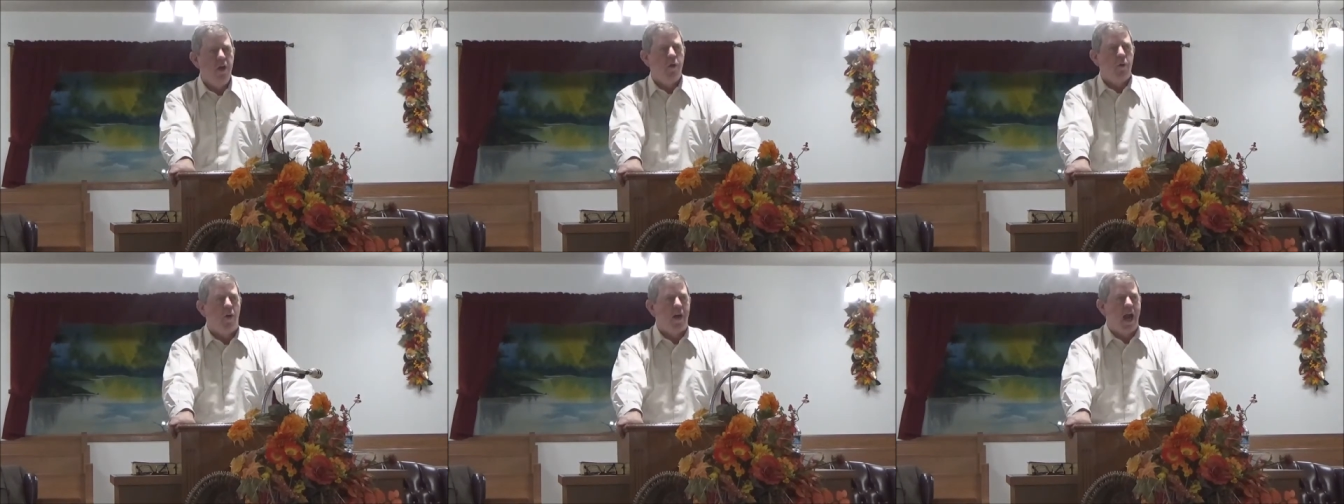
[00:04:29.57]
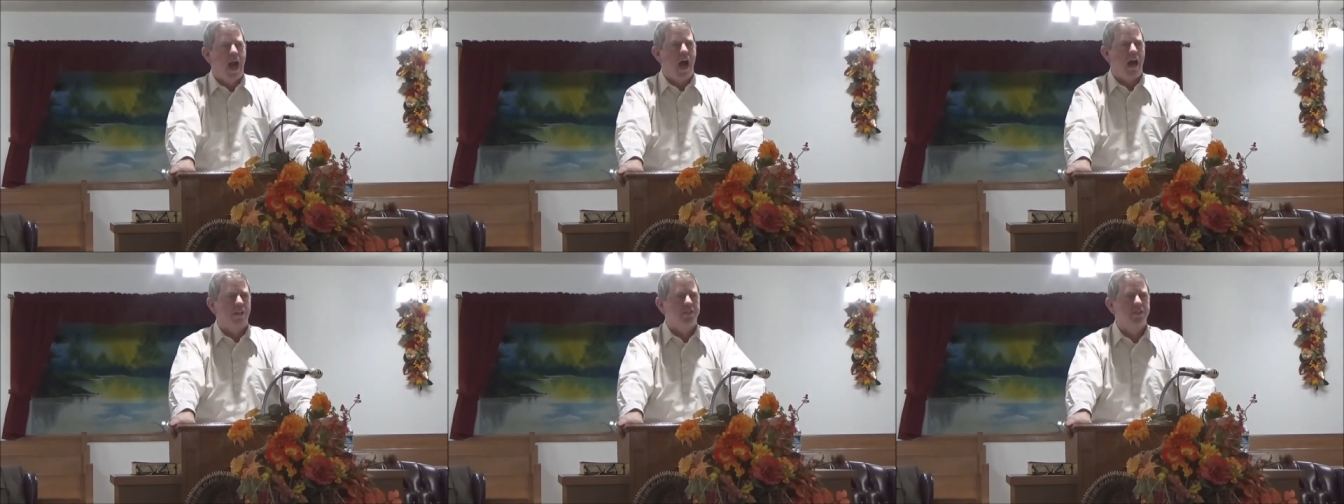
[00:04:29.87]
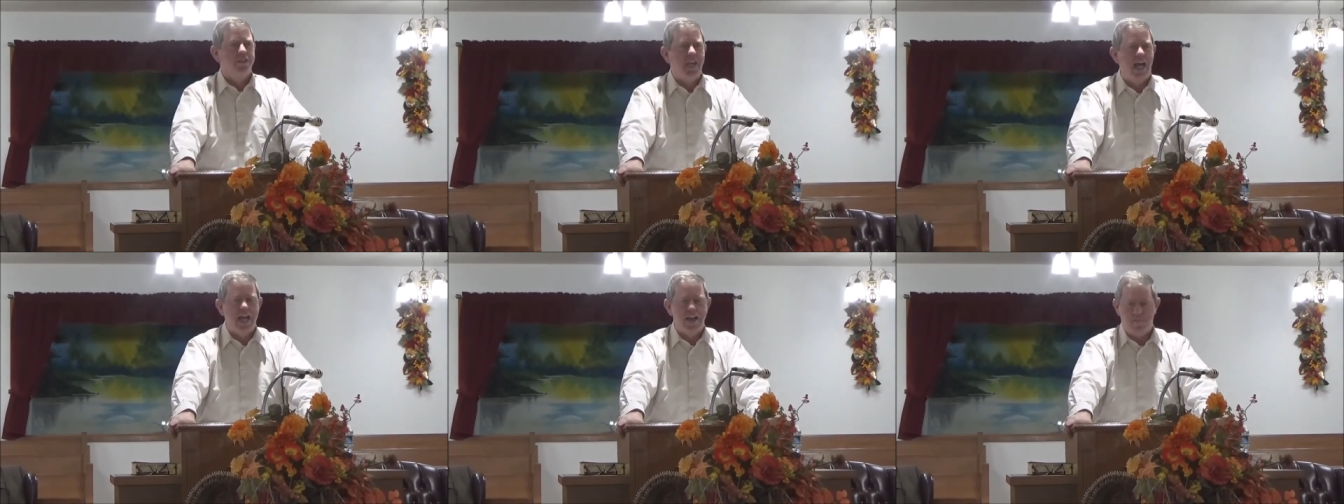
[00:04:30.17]
when our
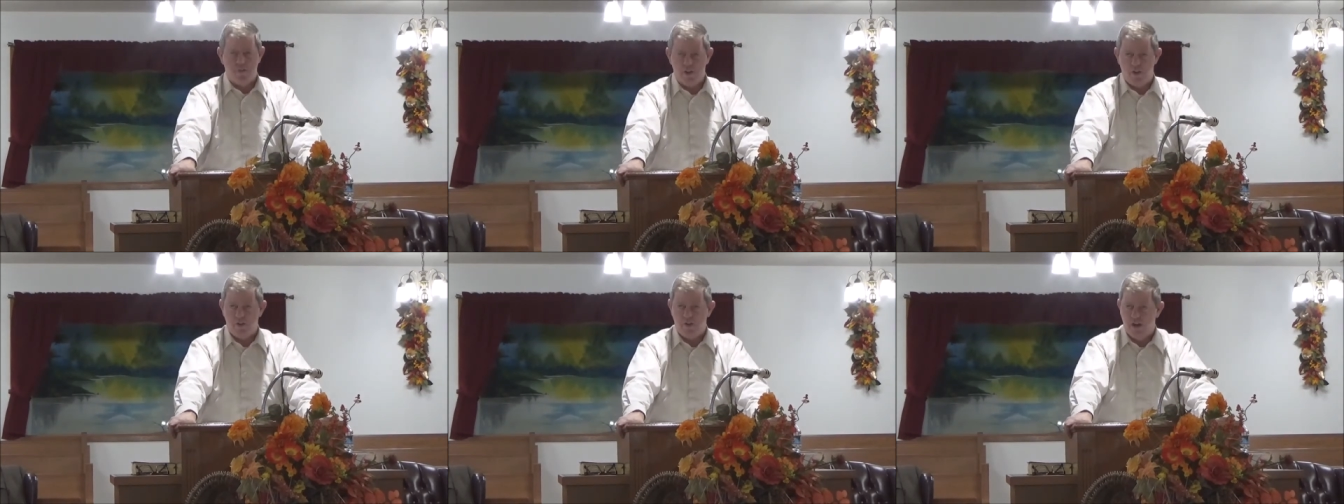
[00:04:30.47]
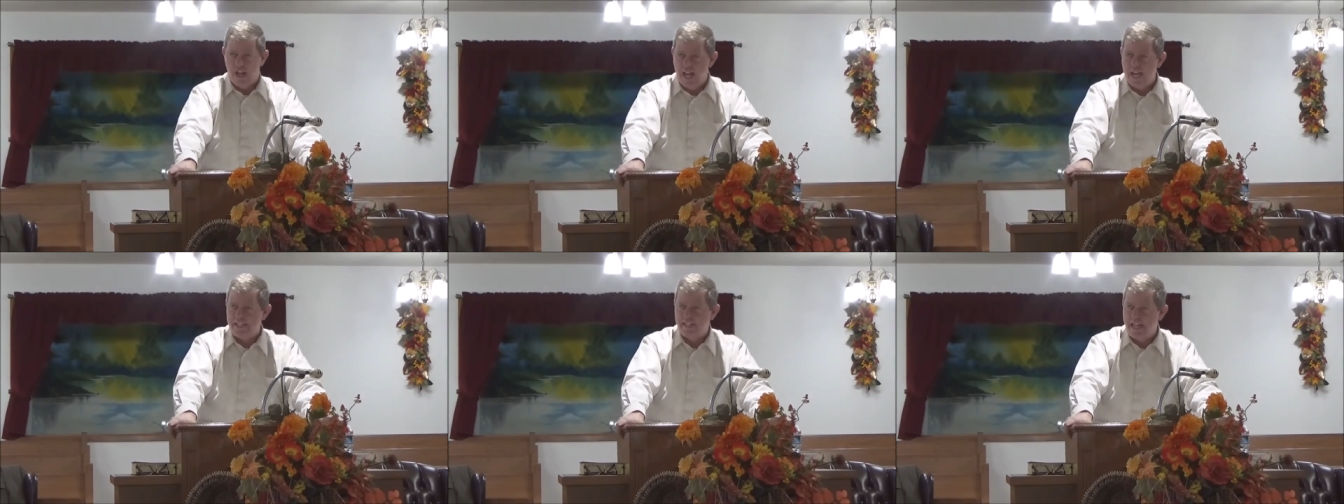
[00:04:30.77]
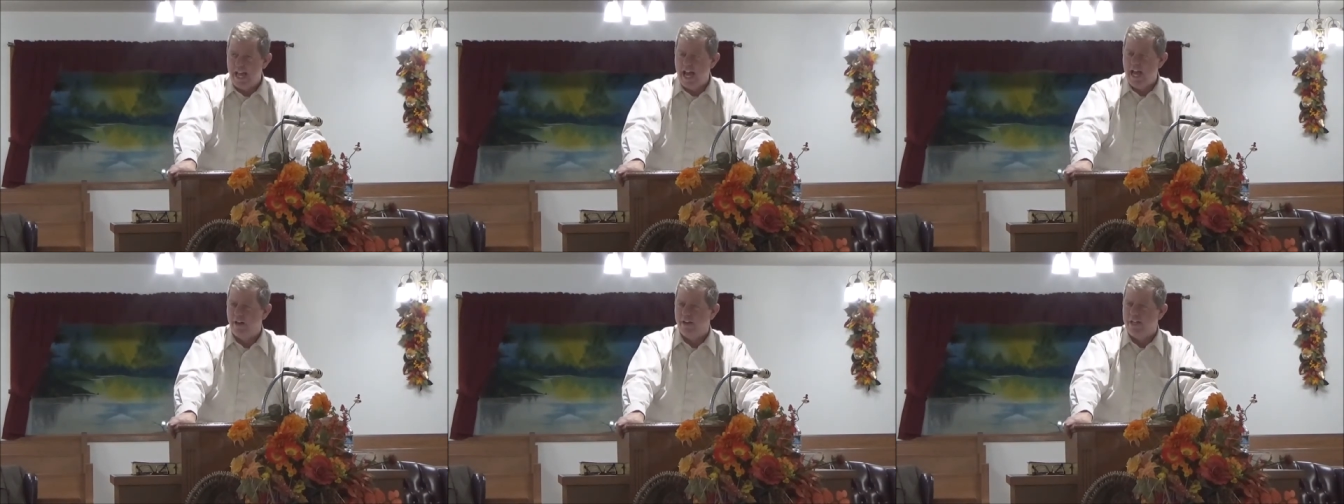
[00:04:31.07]
Savior laid
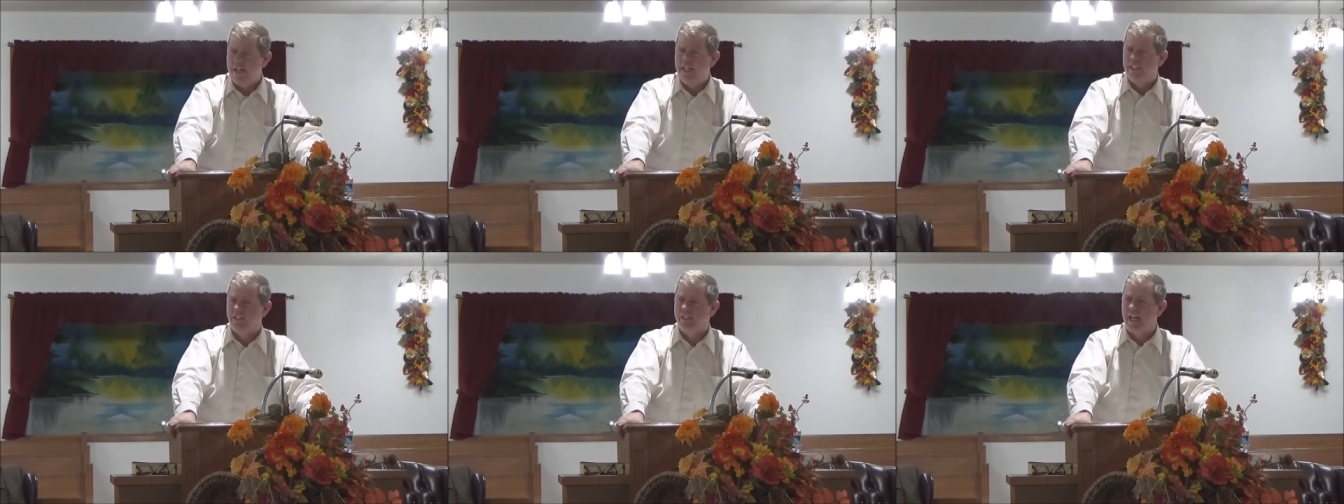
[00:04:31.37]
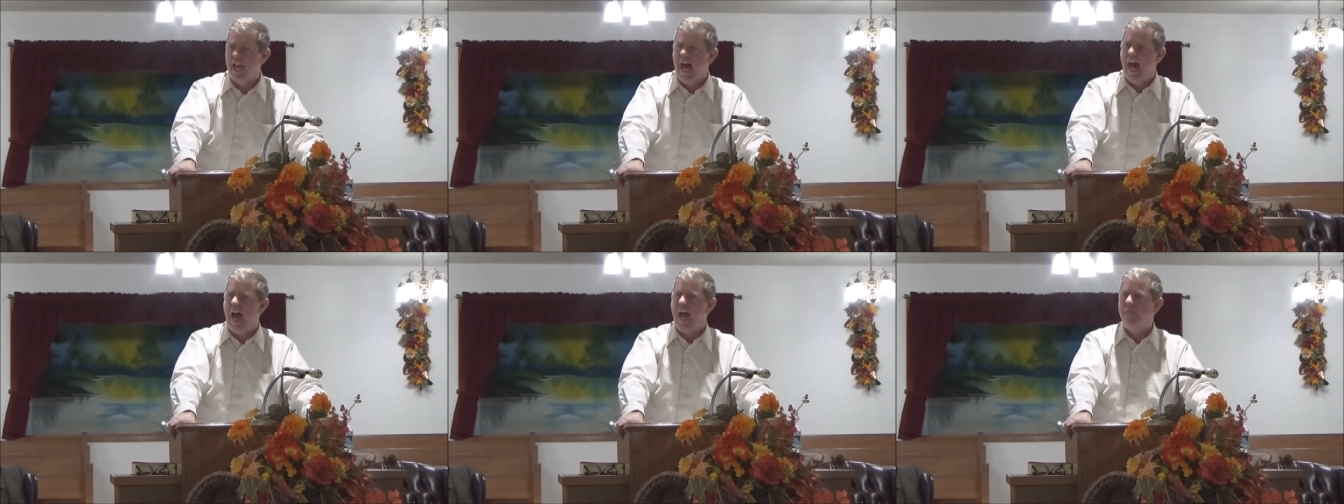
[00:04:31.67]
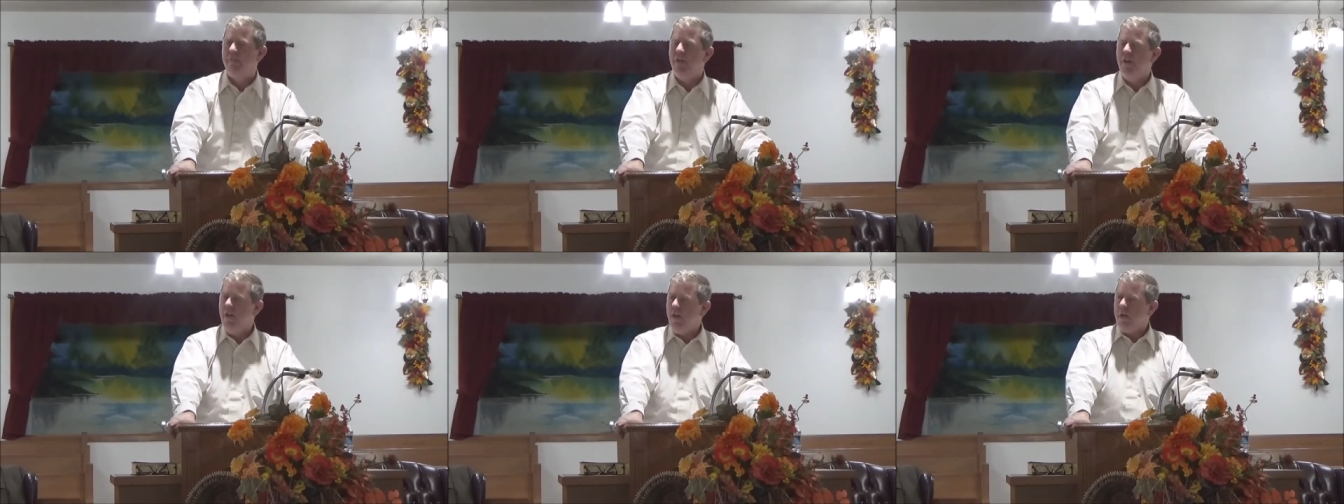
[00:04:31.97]
down his
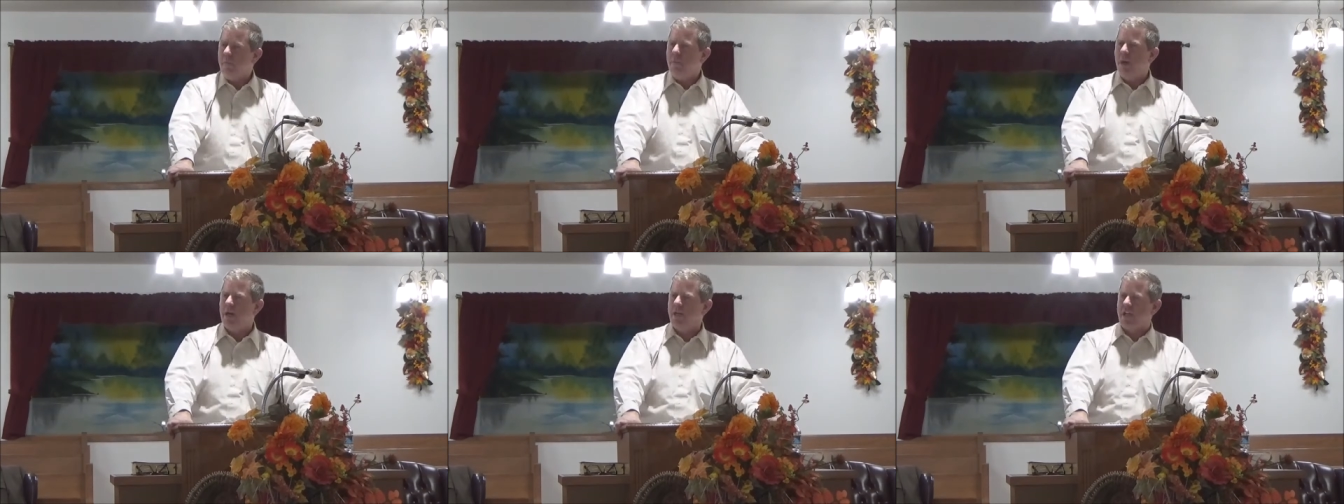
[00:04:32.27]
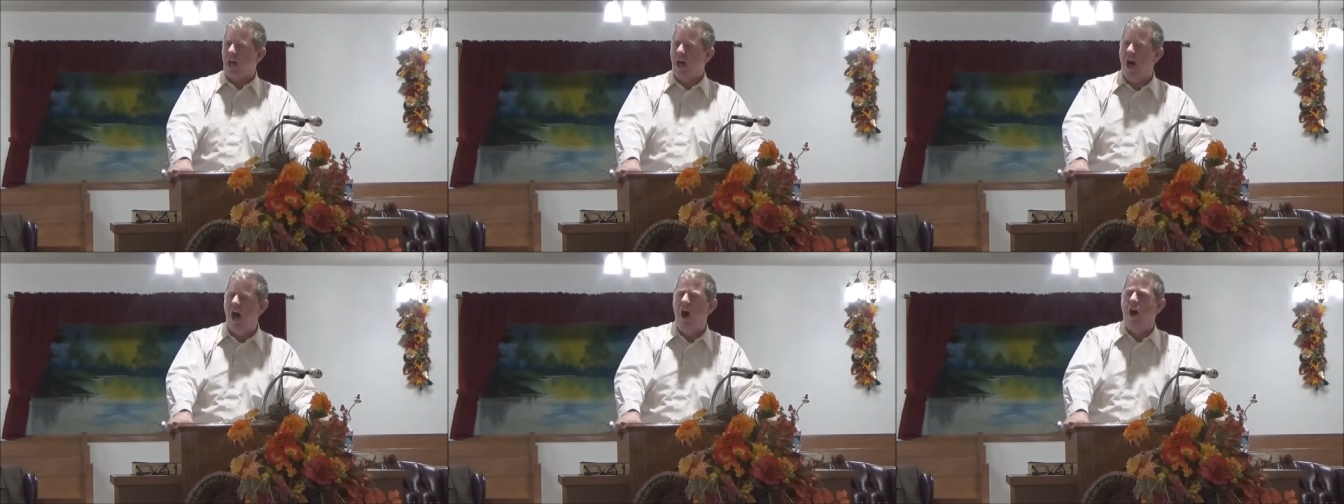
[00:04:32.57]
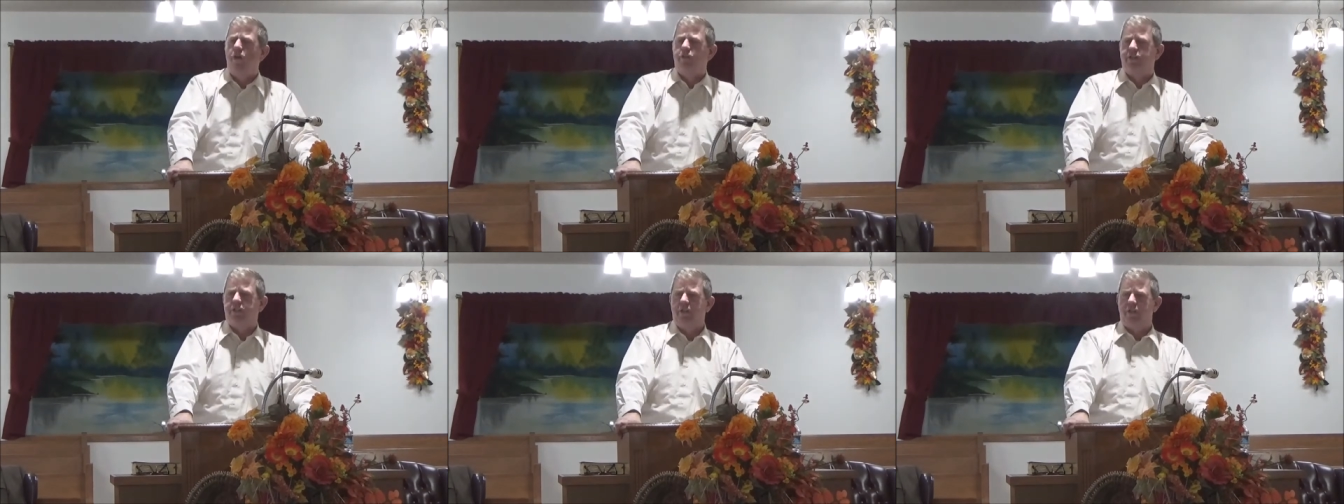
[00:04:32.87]
life
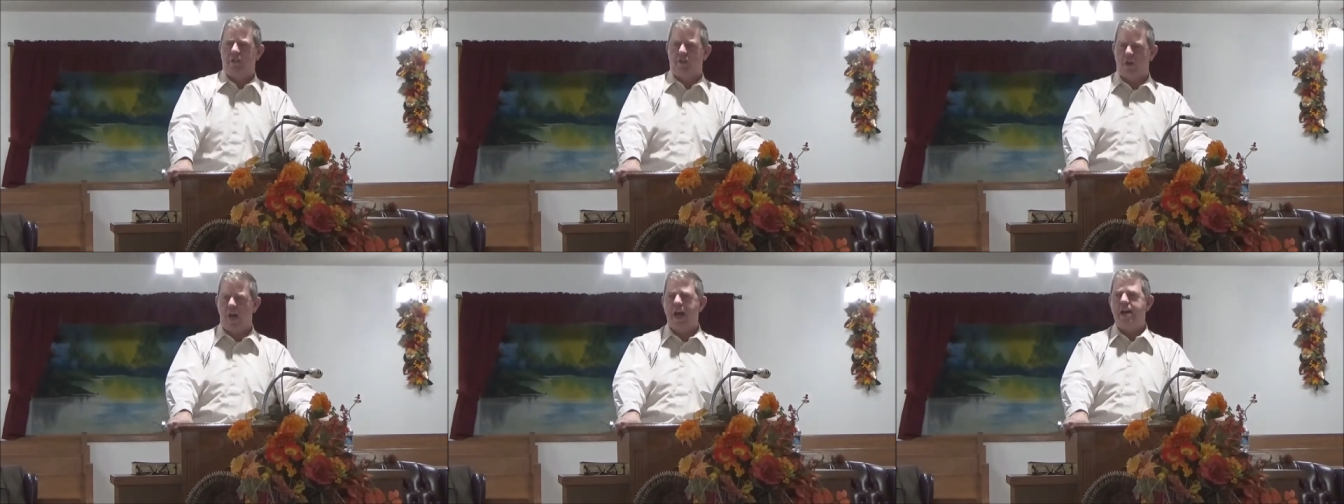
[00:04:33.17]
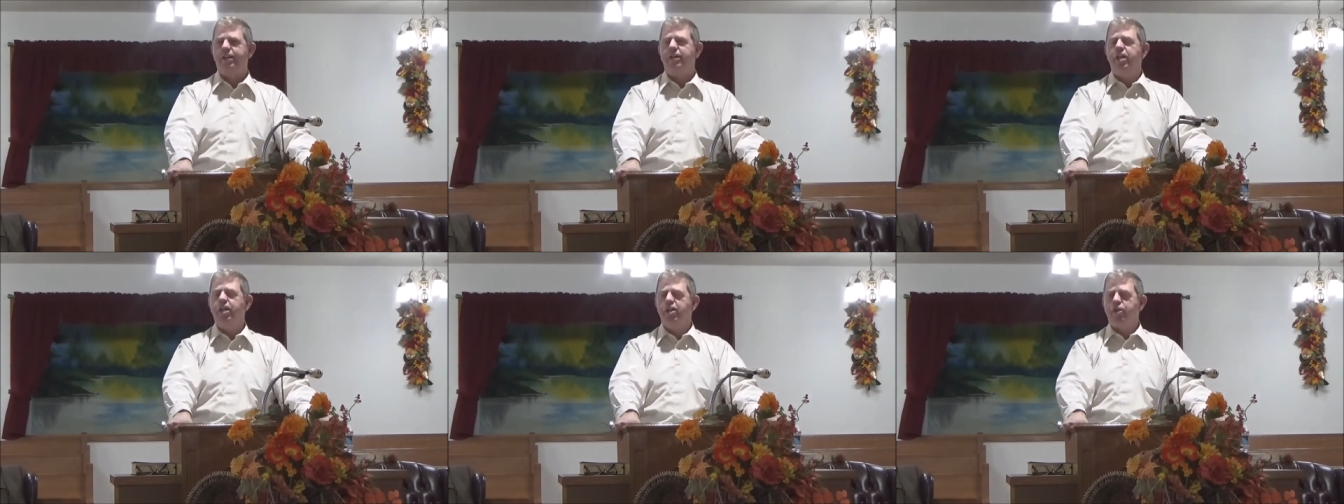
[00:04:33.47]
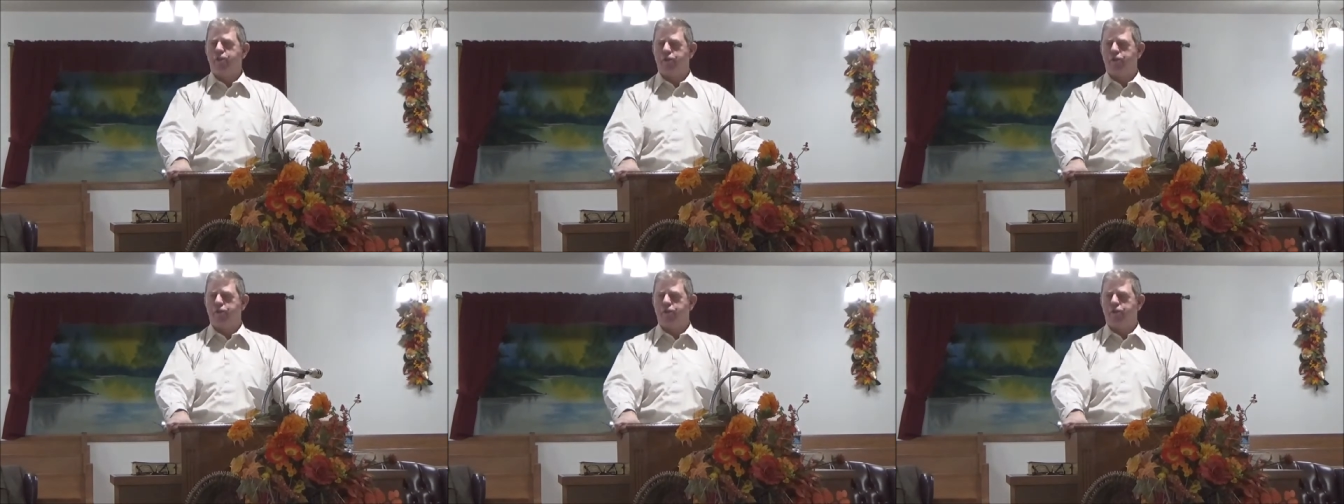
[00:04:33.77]
because of the great